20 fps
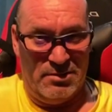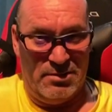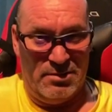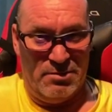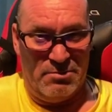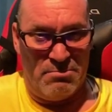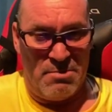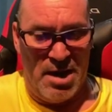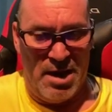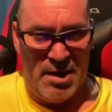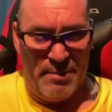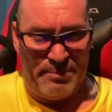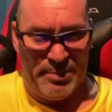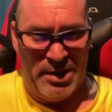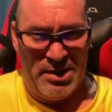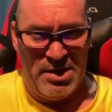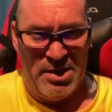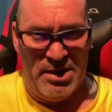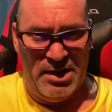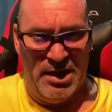my
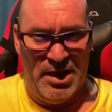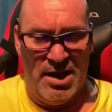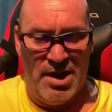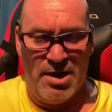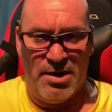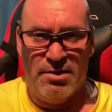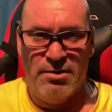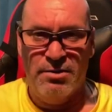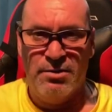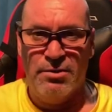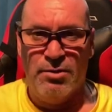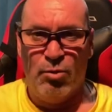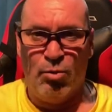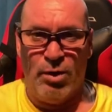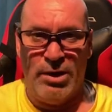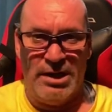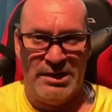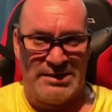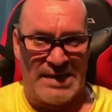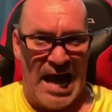opinion here
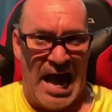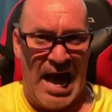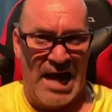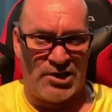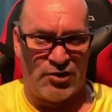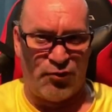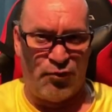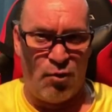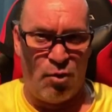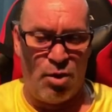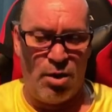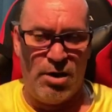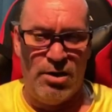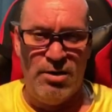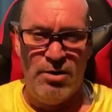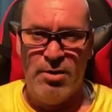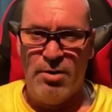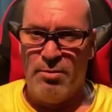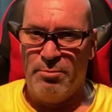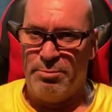when it's asked for,
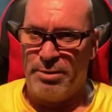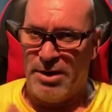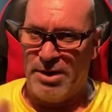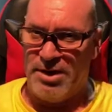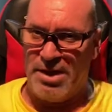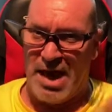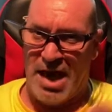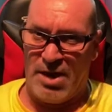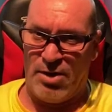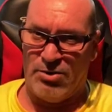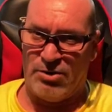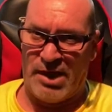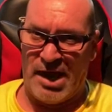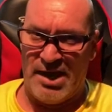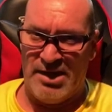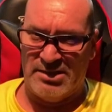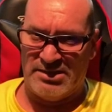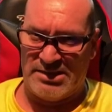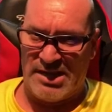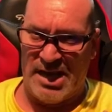but not okay
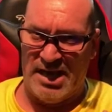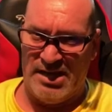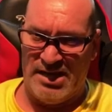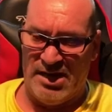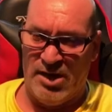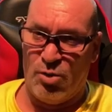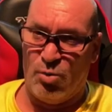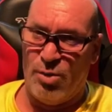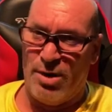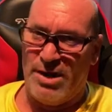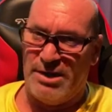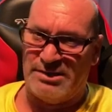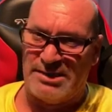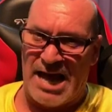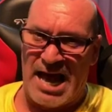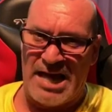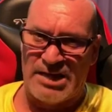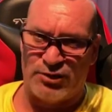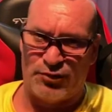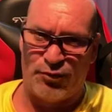to say it here when it's
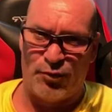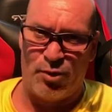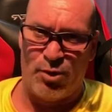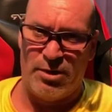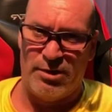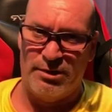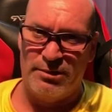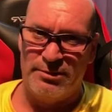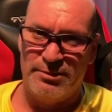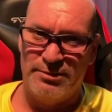asked for.